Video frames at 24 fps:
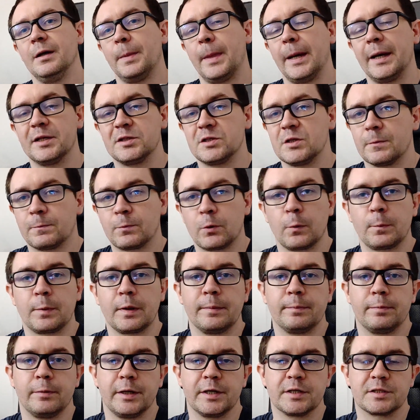that is the
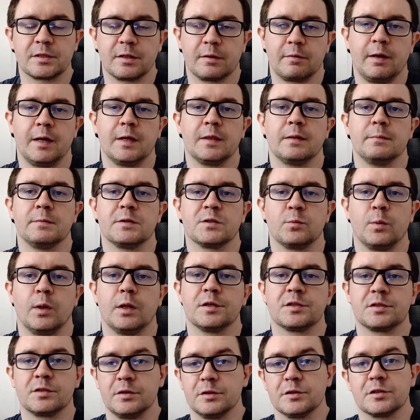appropriate place to thank them as well
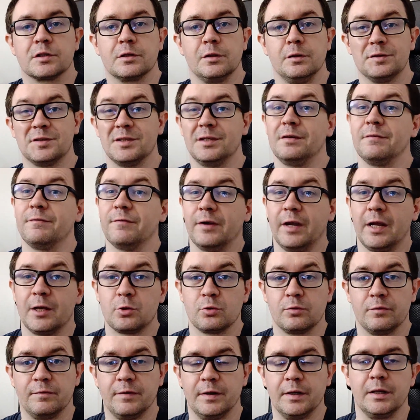as to disclose any
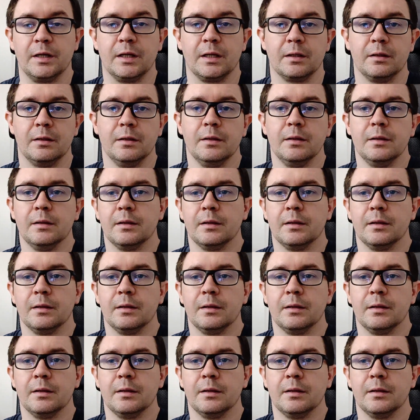financial funding.